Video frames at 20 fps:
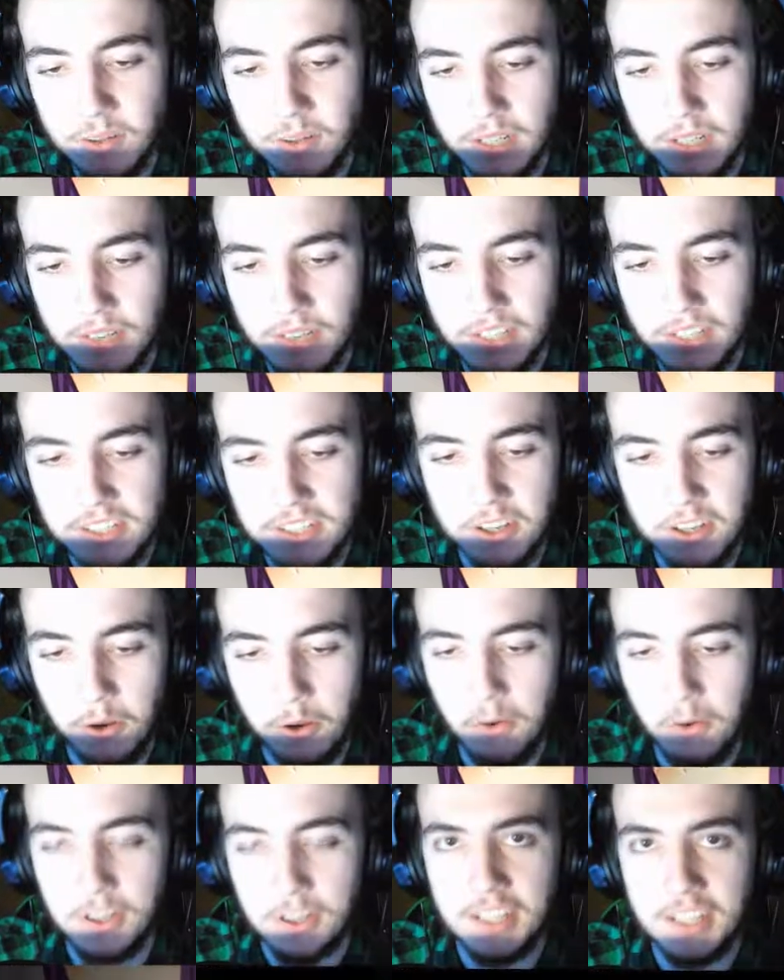Whatever, let's
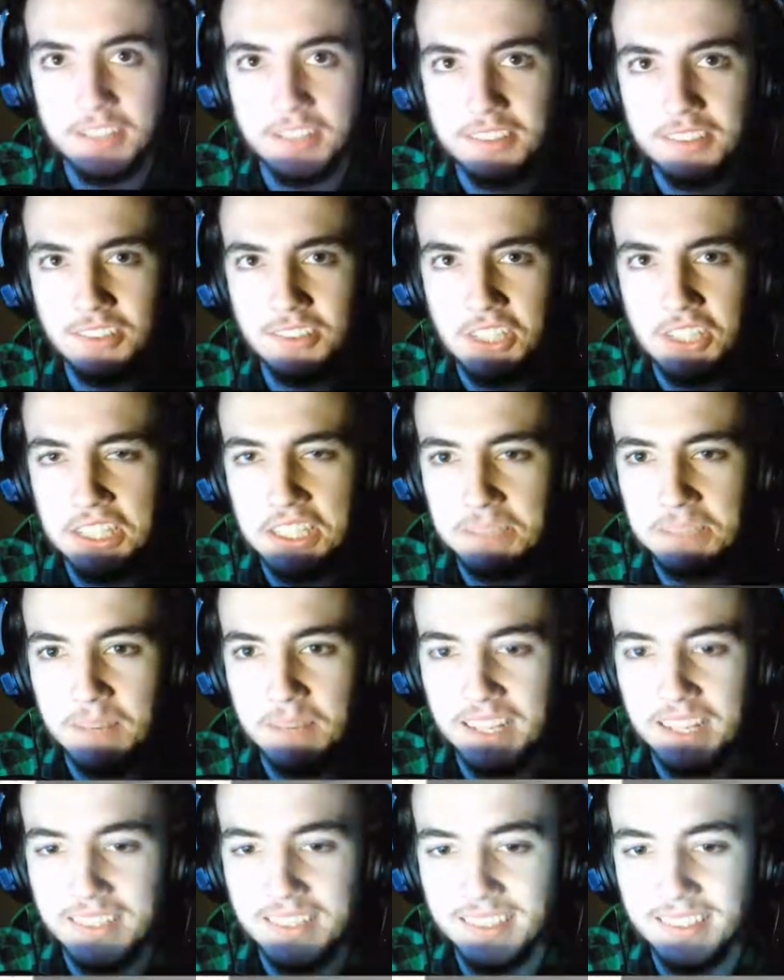go already. Jeez,
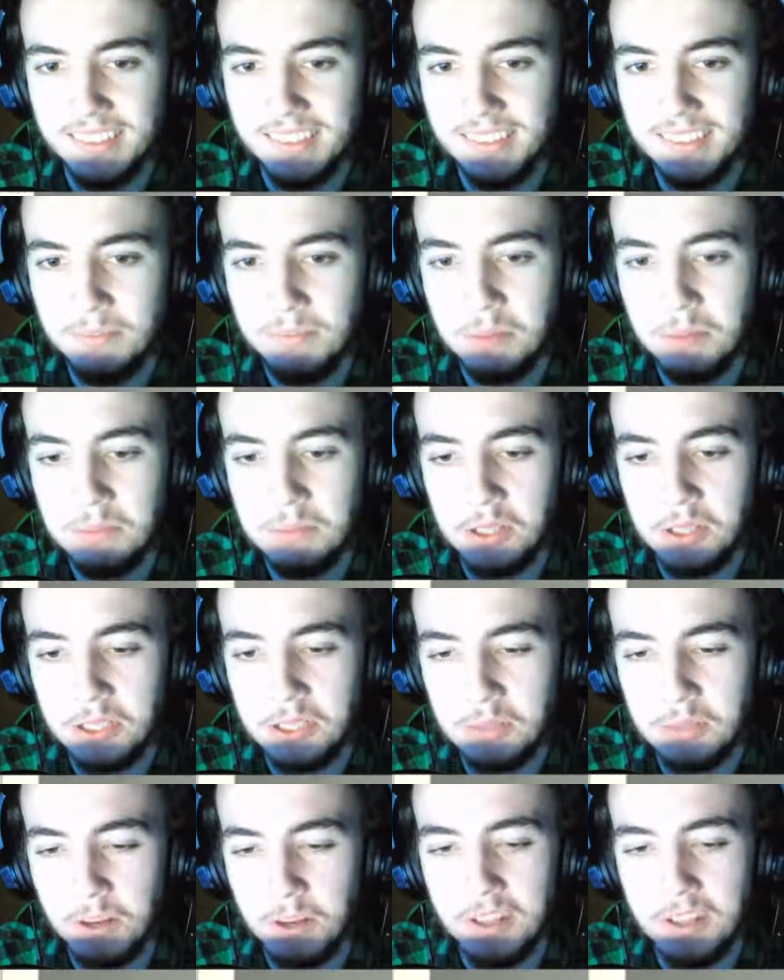man. Putting me on
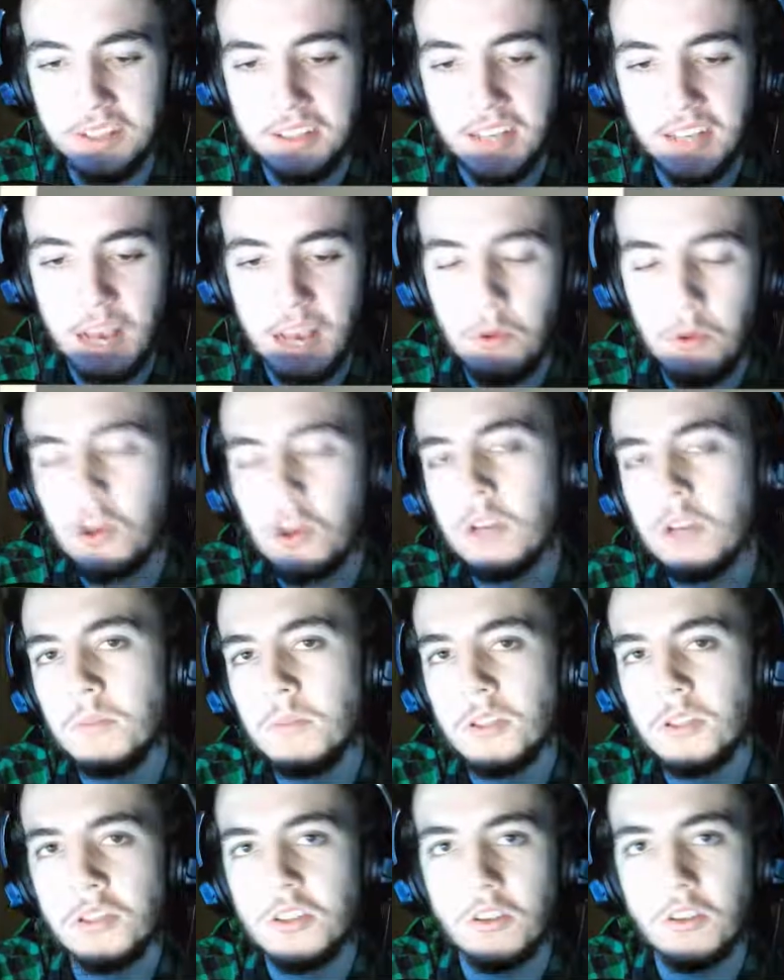the spot. I will
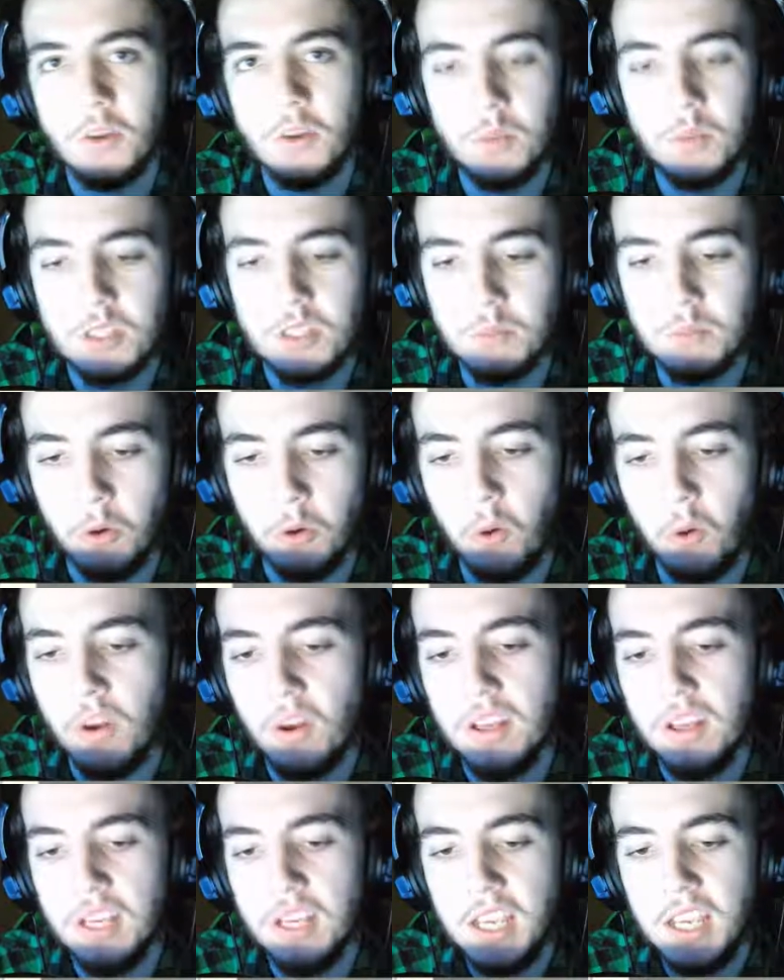come with Sayori once more.
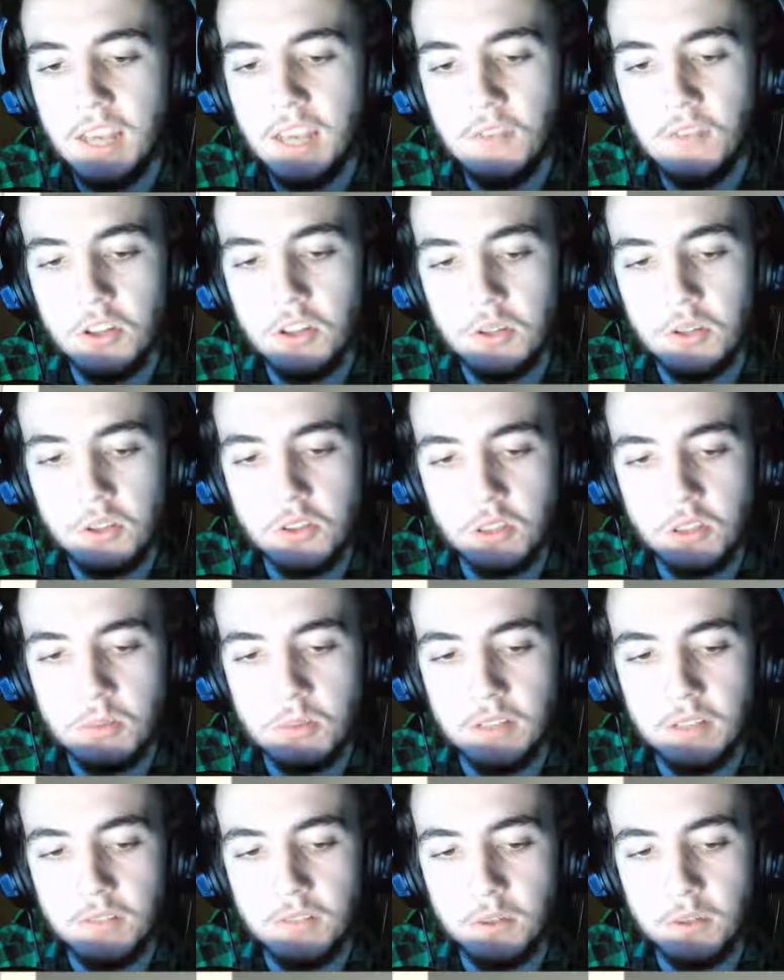Even though it's only
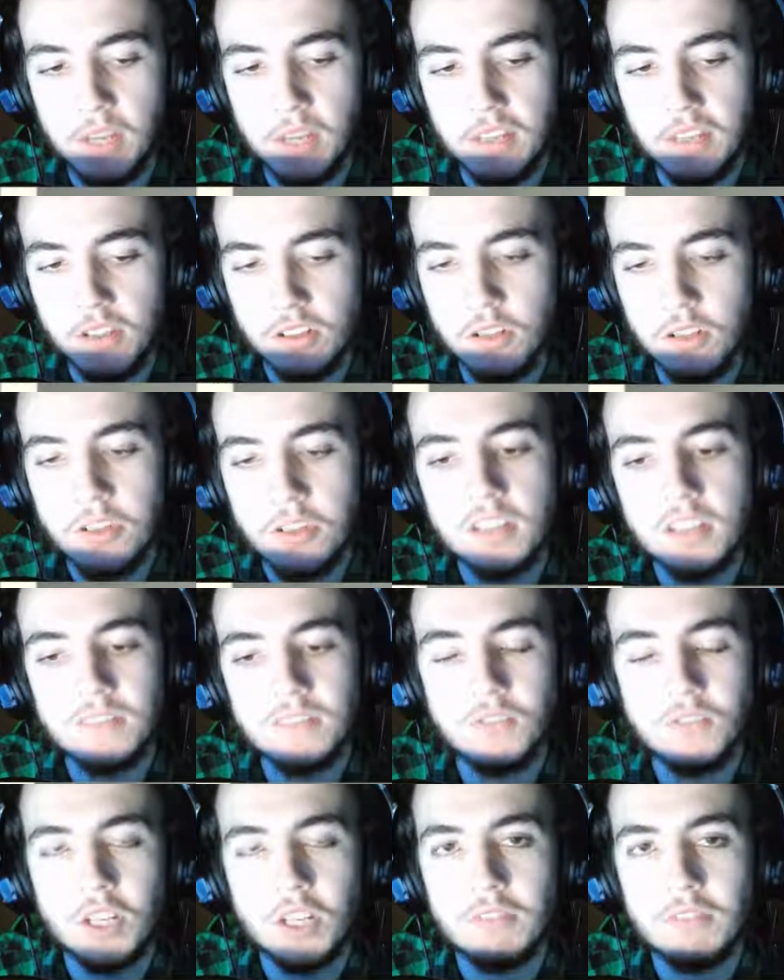been a few days, a lot of things
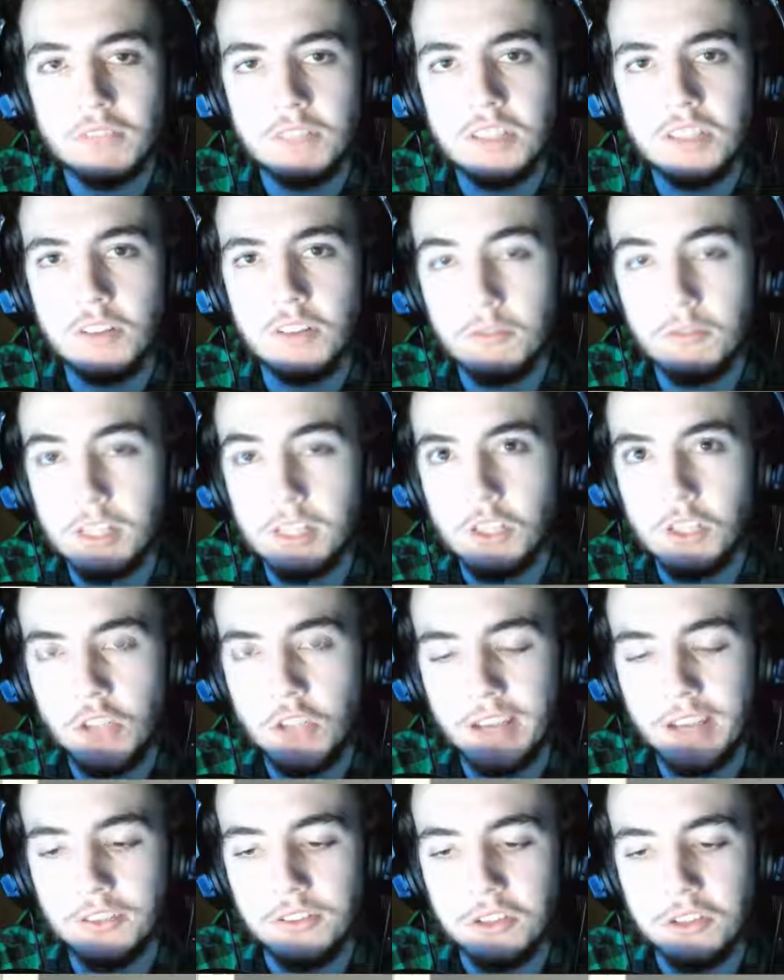have already
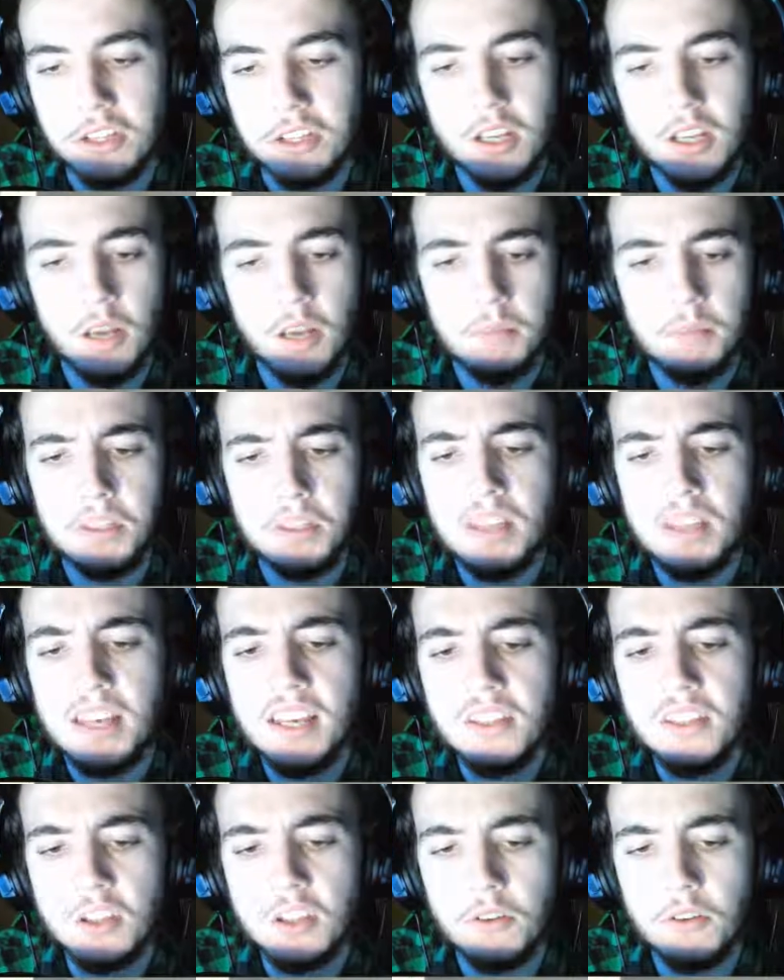changed. But
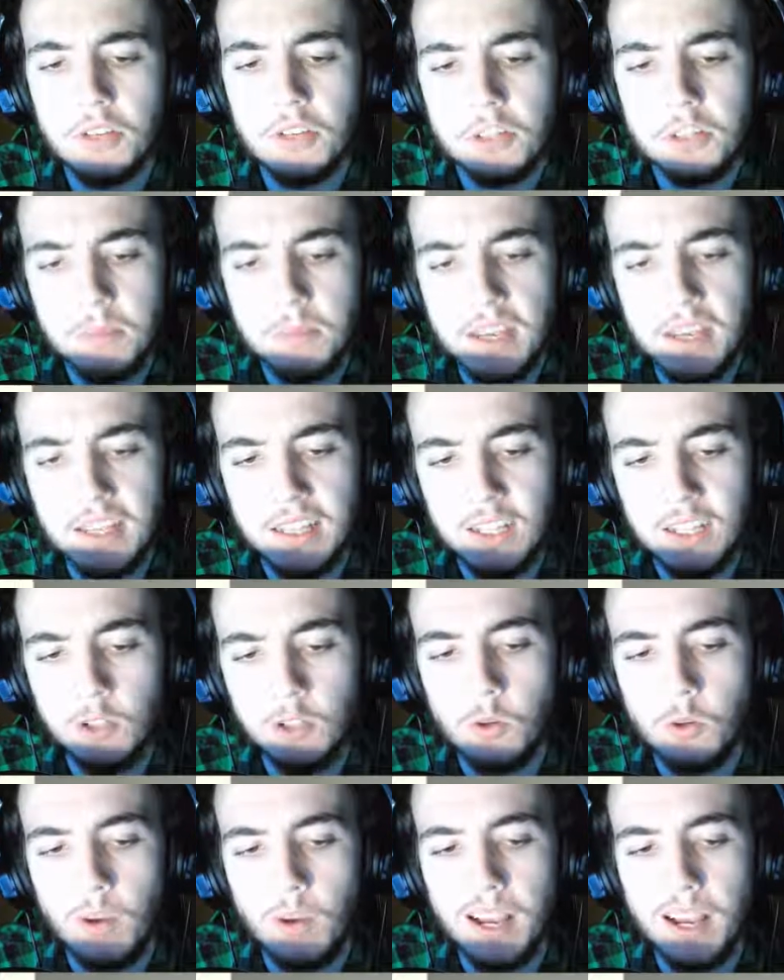today Sayori is being a
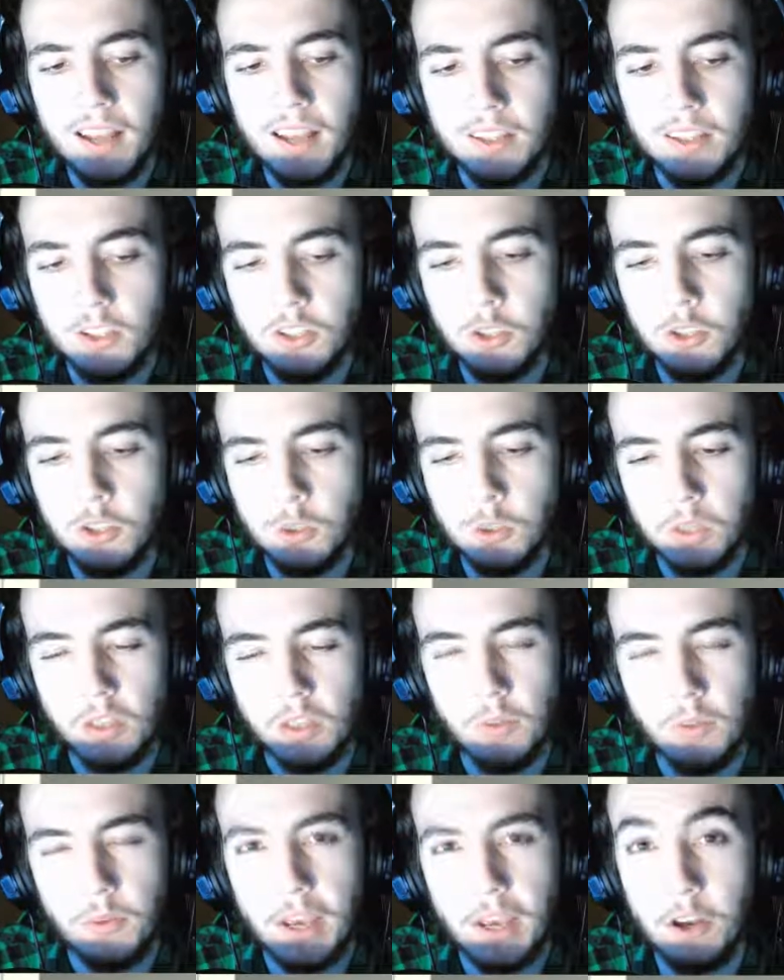little quieter than usual
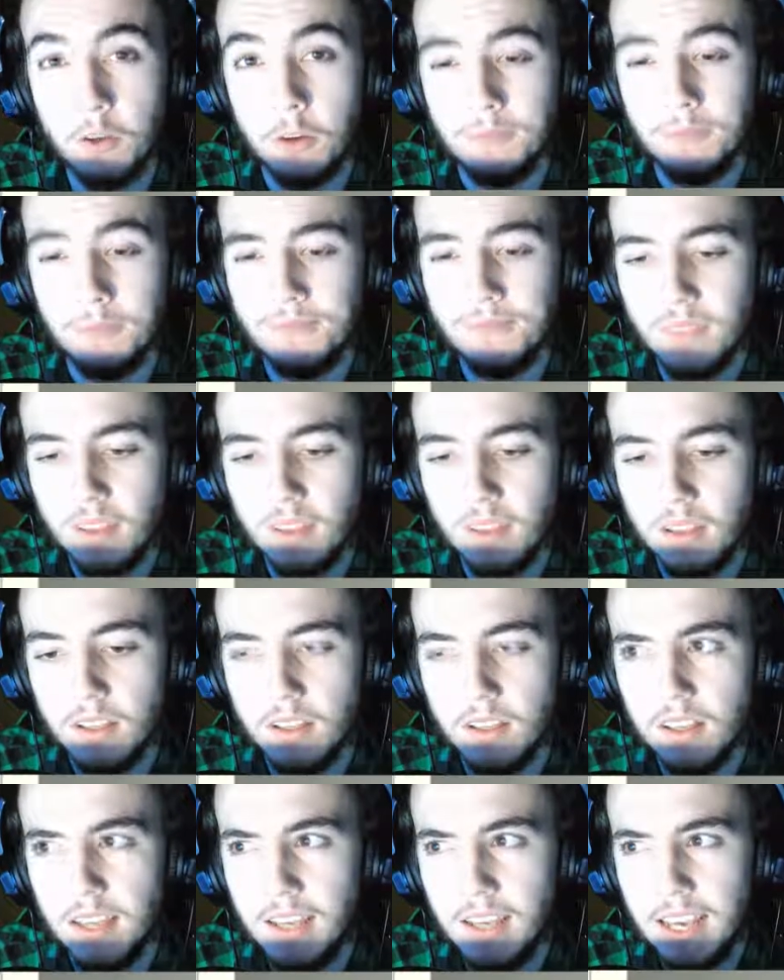on the way home.
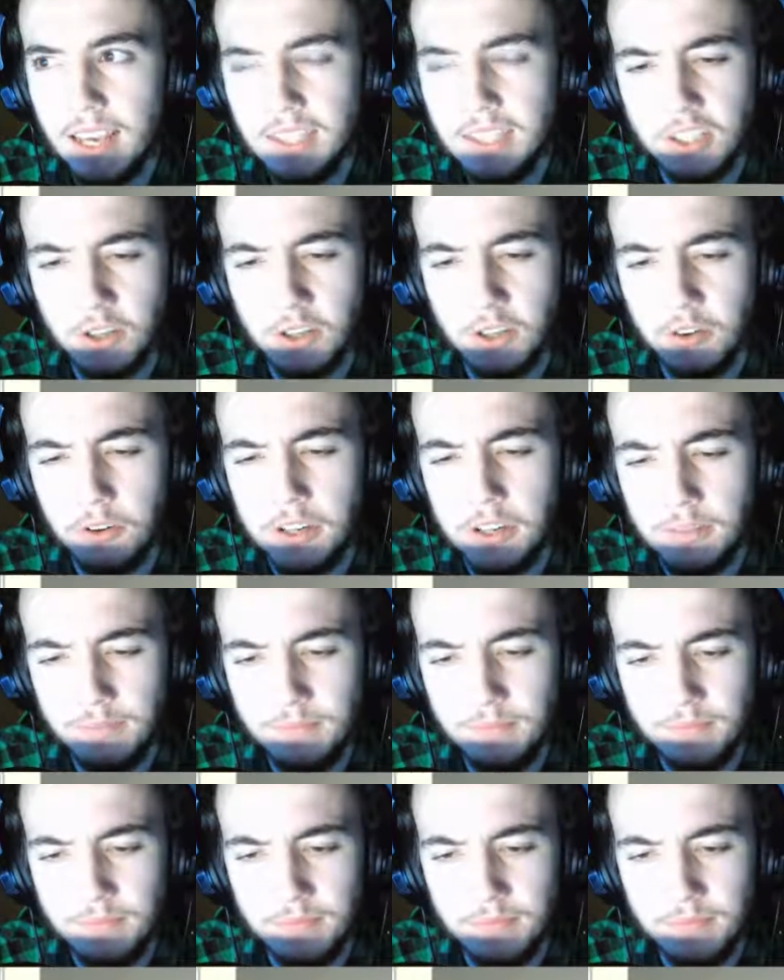Hey Sayori.